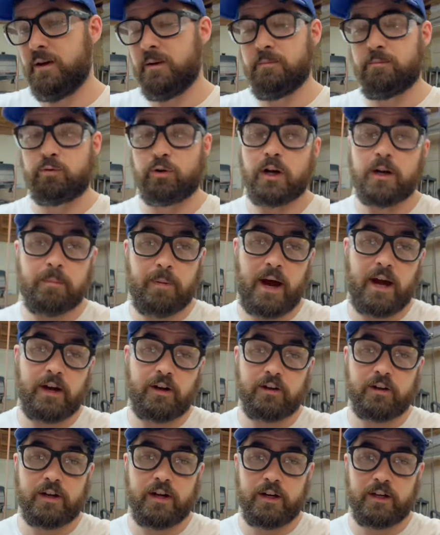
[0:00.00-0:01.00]
brick
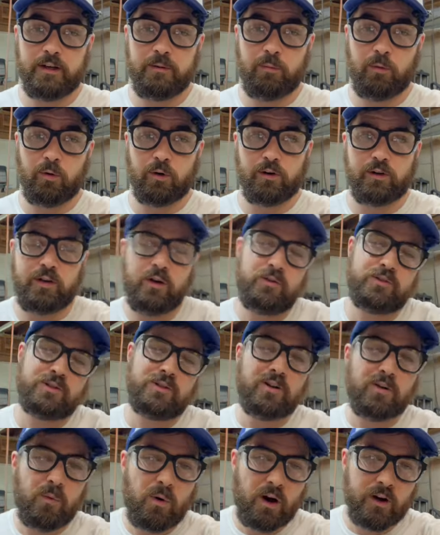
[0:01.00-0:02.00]
pattern cutting board, no one's
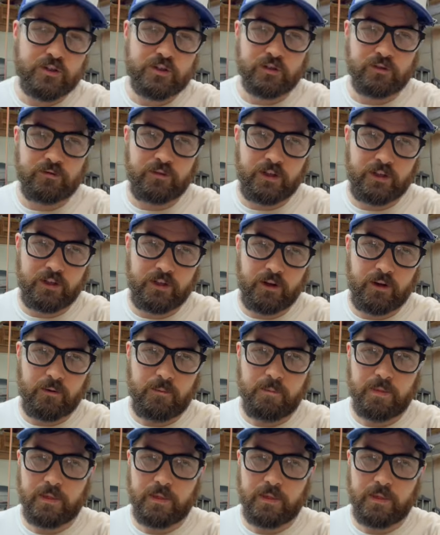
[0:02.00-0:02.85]
gonna watch your video.